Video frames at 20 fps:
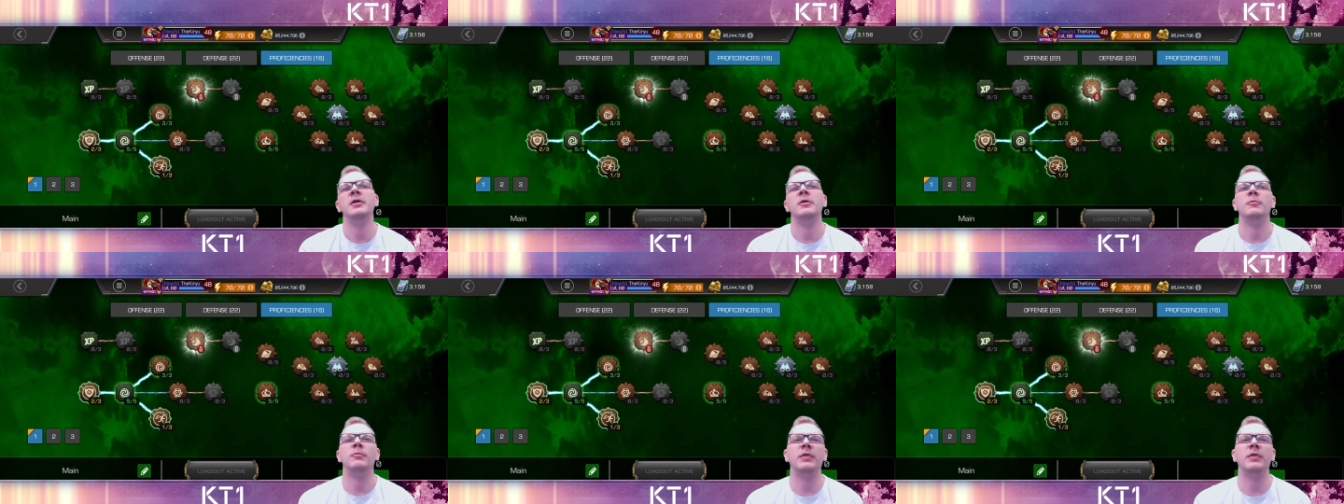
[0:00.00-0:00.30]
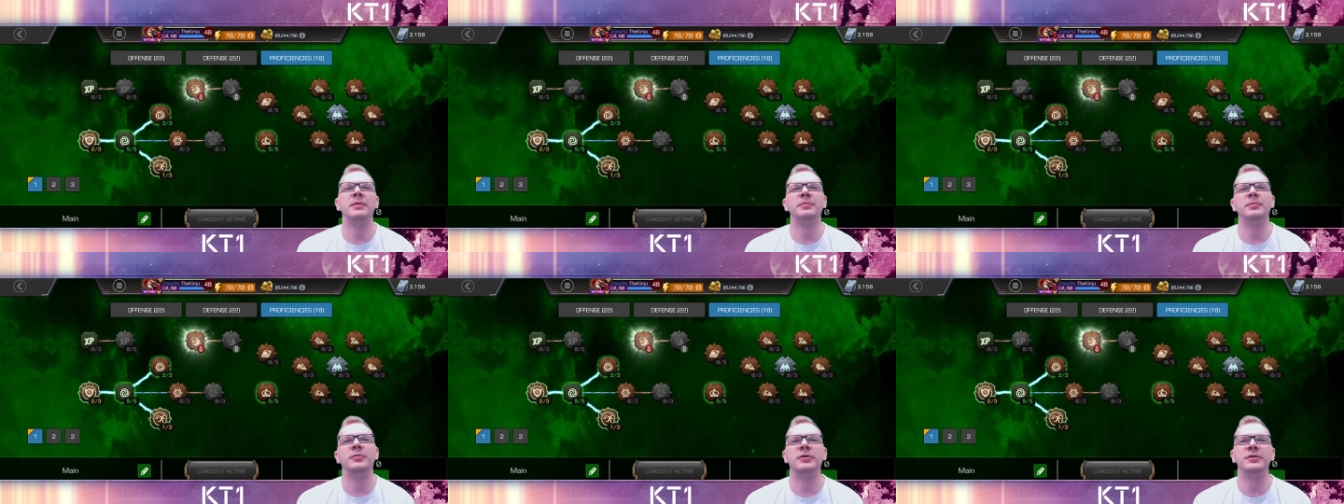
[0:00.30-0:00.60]

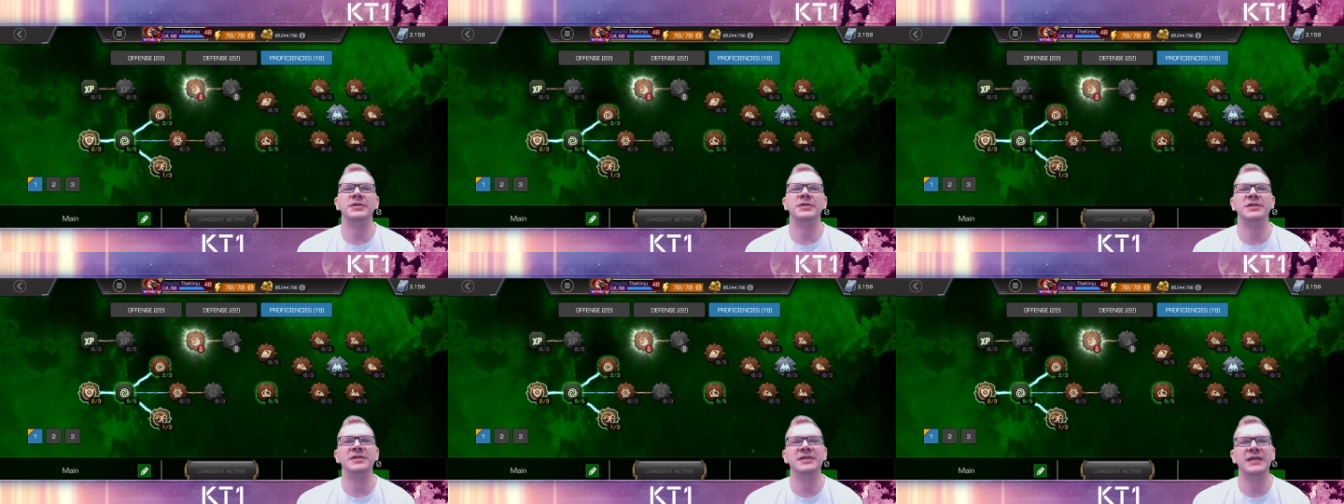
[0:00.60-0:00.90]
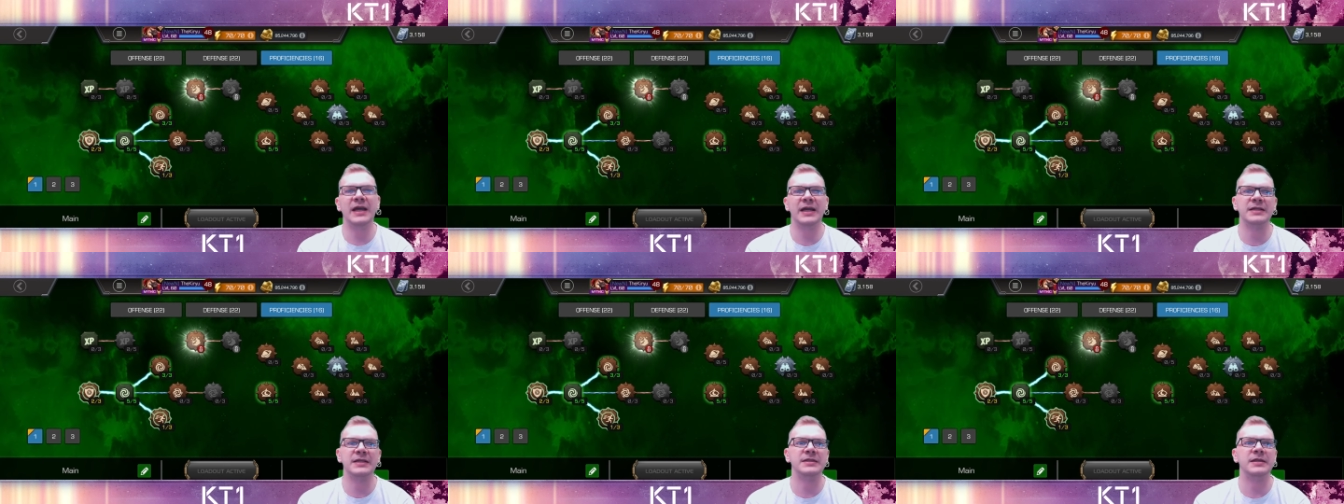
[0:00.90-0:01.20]
one point in
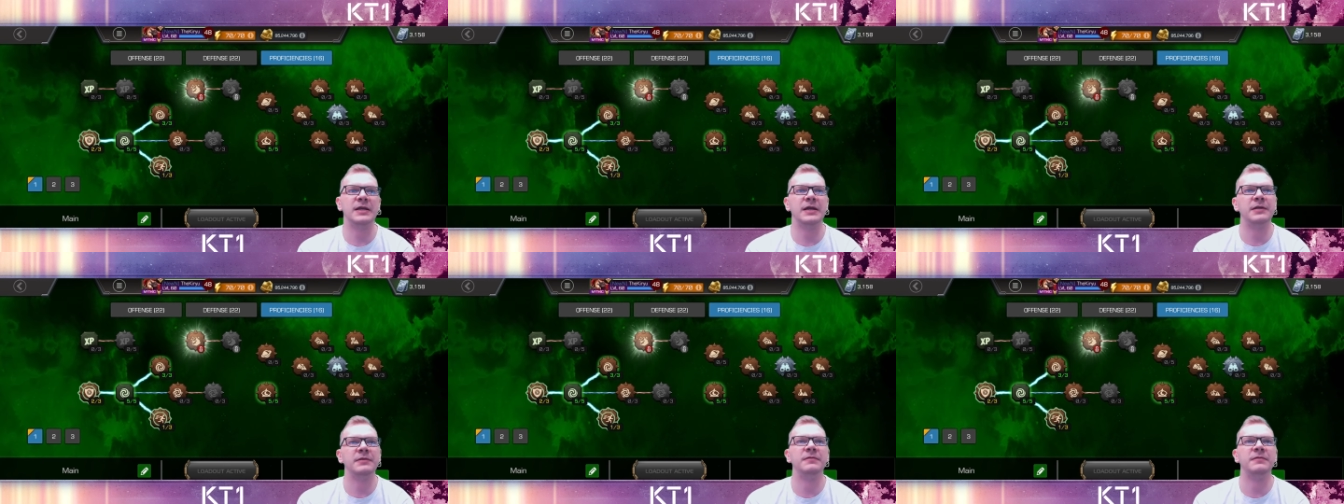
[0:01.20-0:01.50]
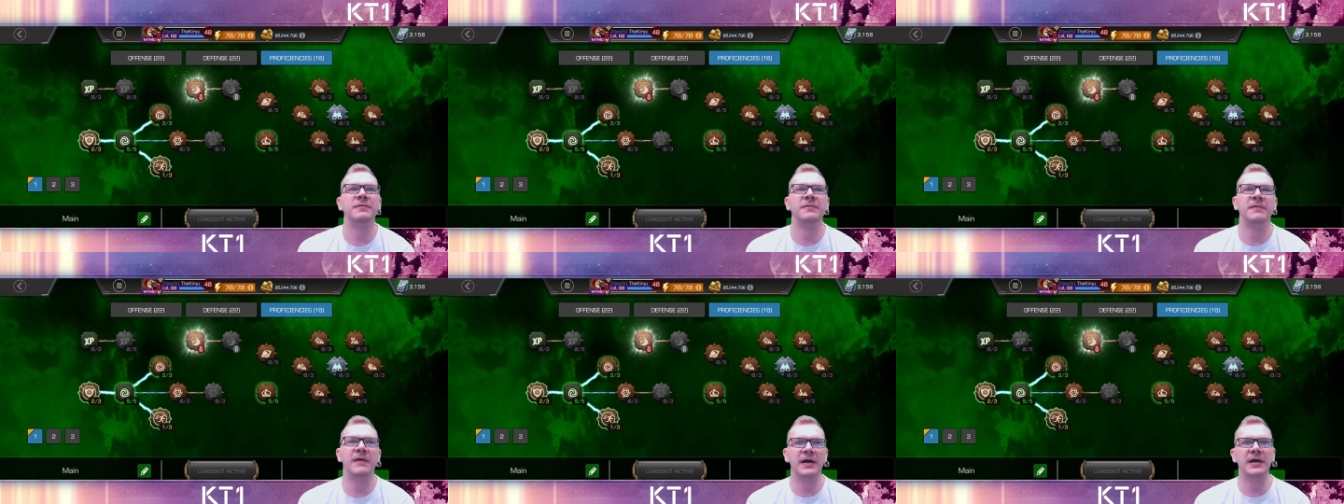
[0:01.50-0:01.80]
dex, and
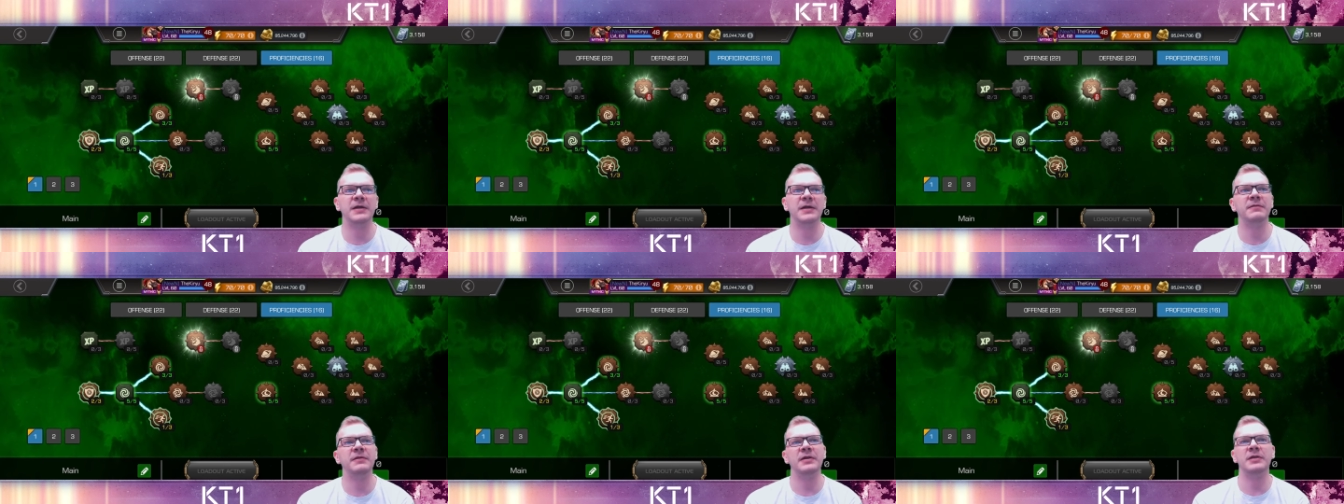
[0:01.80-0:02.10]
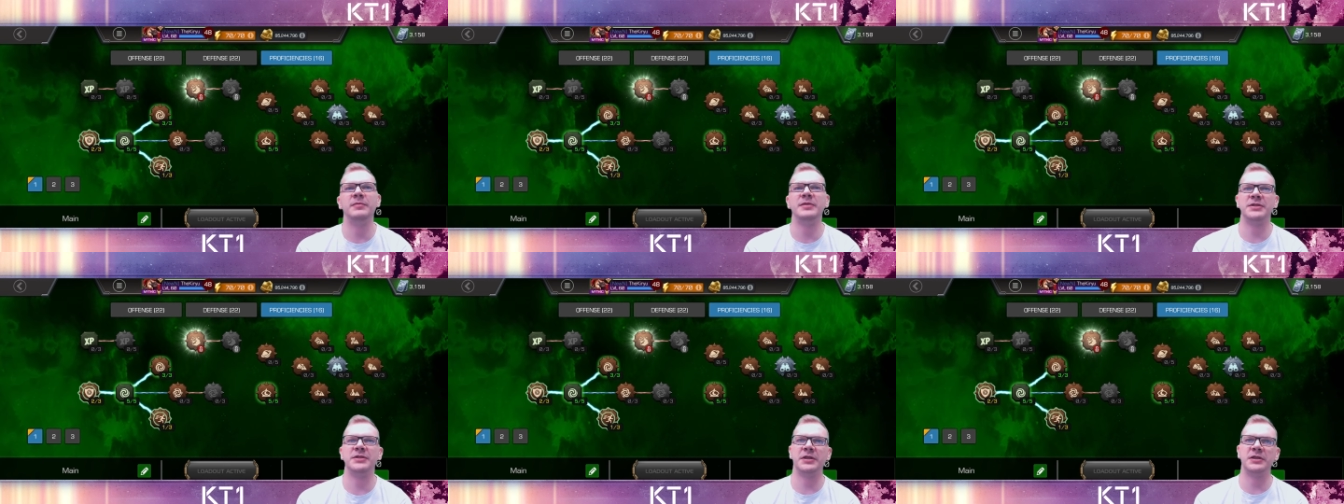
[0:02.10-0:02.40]
five in
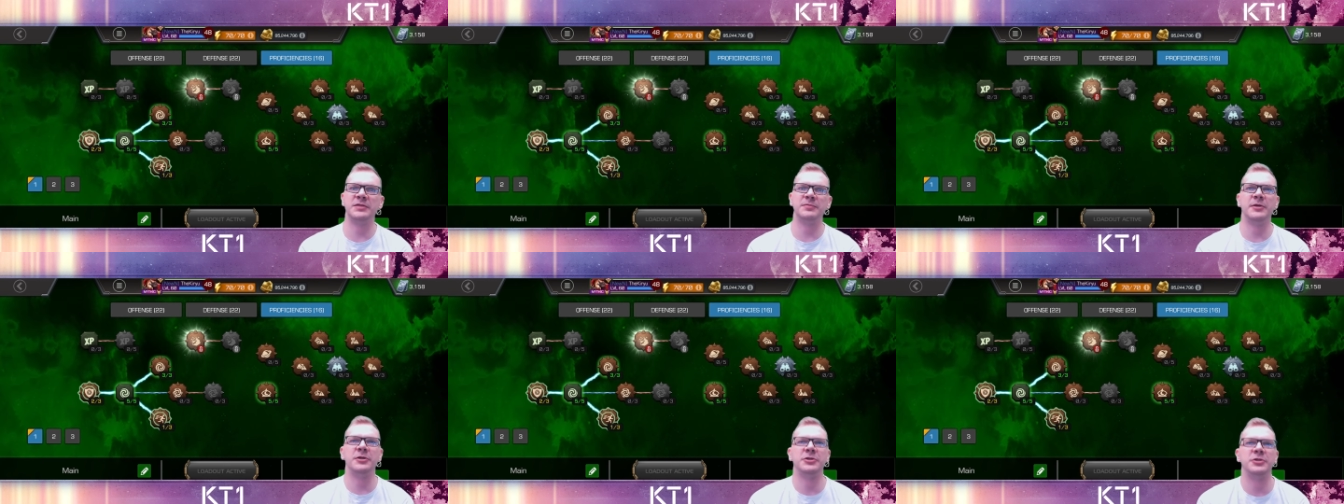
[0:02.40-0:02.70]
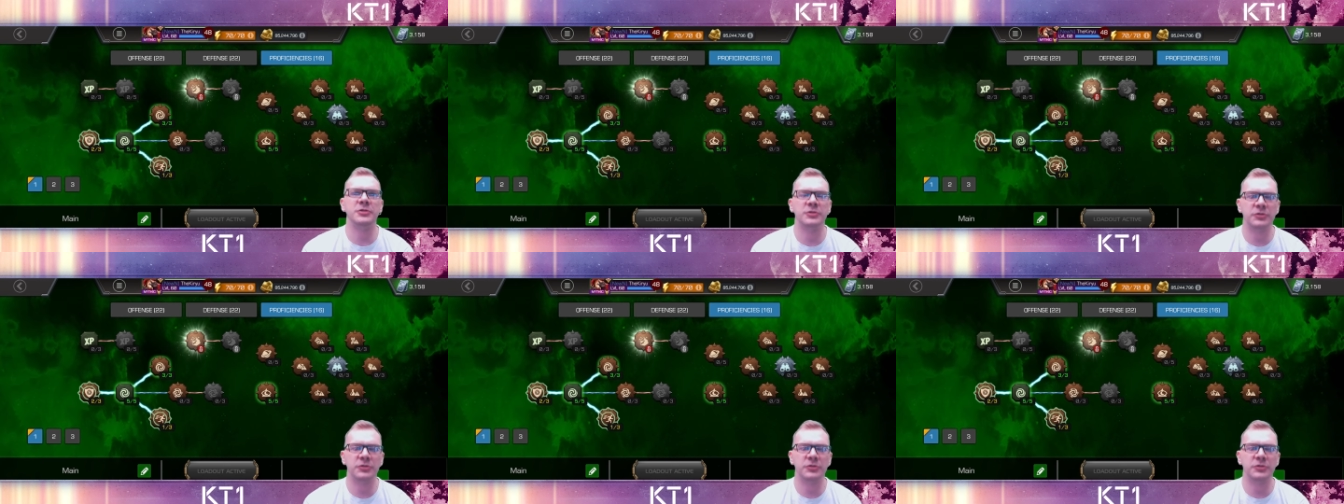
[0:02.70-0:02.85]
mystic dispersion.